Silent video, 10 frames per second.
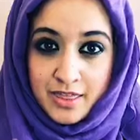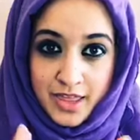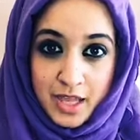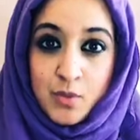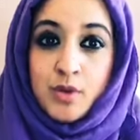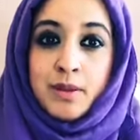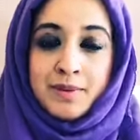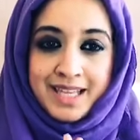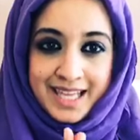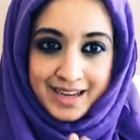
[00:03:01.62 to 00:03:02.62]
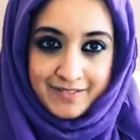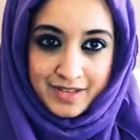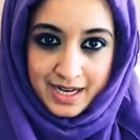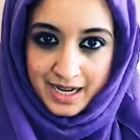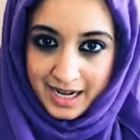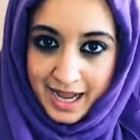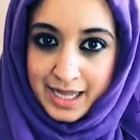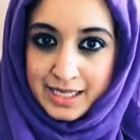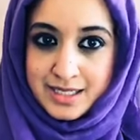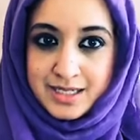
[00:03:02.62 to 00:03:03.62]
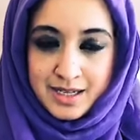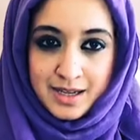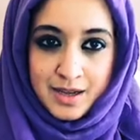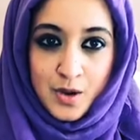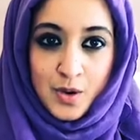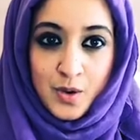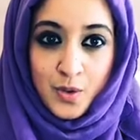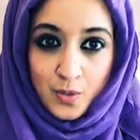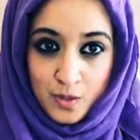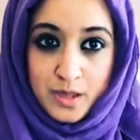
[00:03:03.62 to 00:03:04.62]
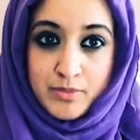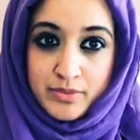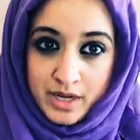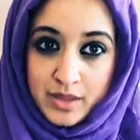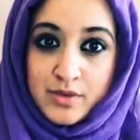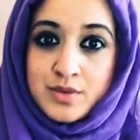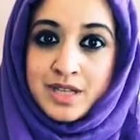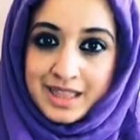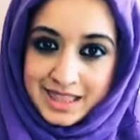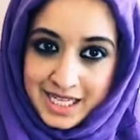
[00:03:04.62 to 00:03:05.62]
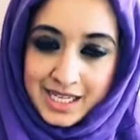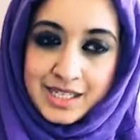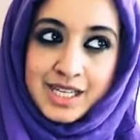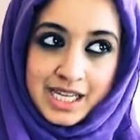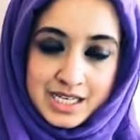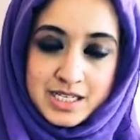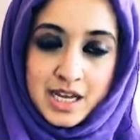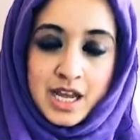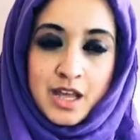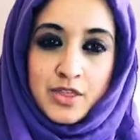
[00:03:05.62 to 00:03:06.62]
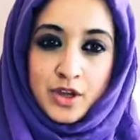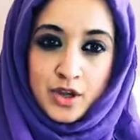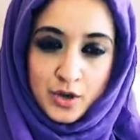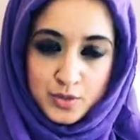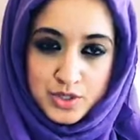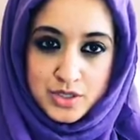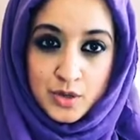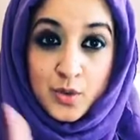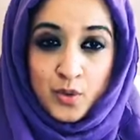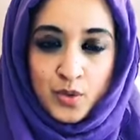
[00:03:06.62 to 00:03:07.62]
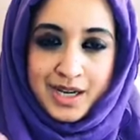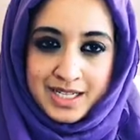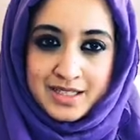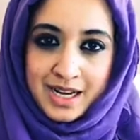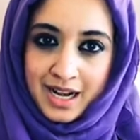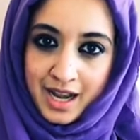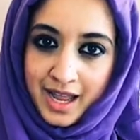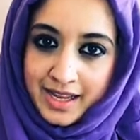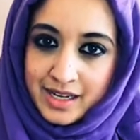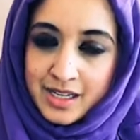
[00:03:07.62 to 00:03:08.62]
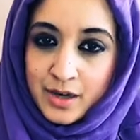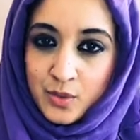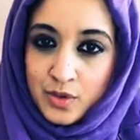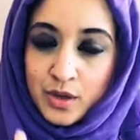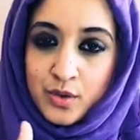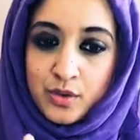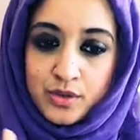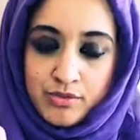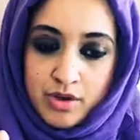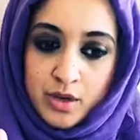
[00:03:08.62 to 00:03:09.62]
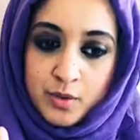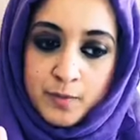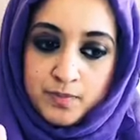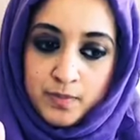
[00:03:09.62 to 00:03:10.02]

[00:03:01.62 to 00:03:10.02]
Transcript: they won't be able to give the client all the breakthroughs that they need. The coach, or at least the client, can only go through